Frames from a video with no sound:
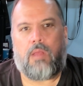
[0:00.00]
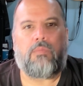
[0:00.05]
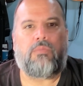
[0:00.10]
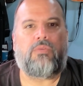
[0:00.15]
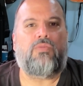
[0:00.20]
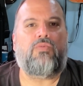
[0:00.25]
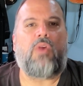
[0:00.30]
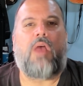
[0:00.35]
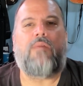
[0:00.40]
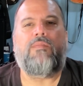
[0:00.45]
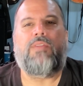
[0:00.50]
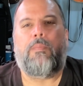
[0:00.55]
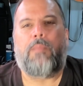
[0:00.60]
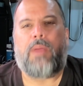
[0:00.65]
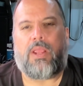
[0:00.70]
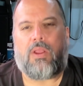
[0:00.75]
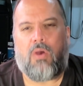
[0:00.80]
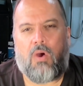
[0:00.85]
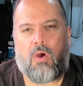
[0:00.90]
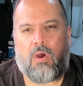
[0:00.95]
was driving in
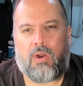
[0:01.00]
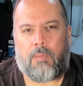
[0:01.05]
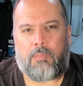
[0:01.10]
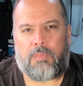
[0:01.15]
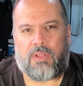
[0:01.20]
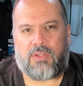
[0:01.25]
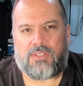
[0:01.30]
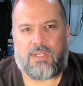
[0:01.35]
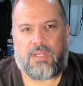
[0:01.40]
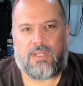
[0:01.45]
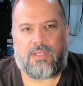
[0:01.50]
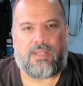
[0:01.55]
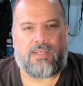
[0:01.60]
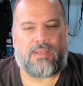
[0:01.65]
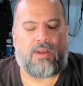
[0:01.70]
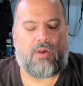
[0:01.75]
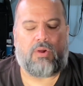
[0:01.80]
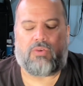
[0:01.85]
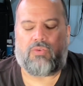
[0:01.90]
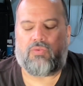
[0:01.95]
my car and I'm listening to
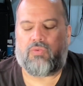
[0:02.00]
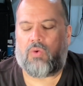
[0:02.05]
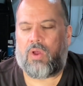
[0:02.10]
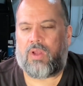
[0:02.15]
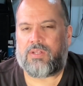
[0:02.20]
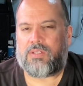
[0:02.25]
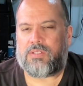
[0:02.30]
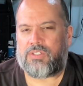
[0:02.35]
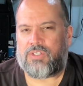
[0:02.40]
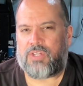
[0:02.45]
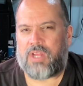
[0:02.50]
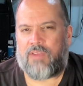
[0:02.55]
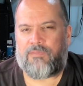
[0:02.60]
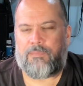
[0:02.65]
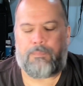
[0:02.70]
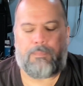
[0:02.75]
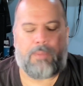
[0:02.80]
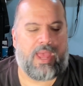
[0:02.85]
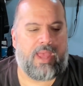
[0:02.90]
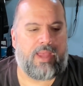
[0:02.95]
Derek Trucks,
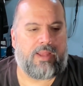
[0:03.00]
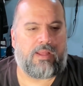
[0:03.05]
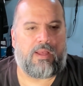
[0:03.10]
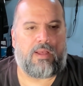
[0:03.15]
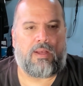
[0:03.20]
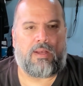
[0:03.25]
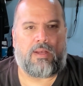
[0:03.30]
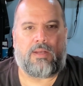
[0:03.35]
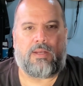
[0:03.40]
Jeff Beck,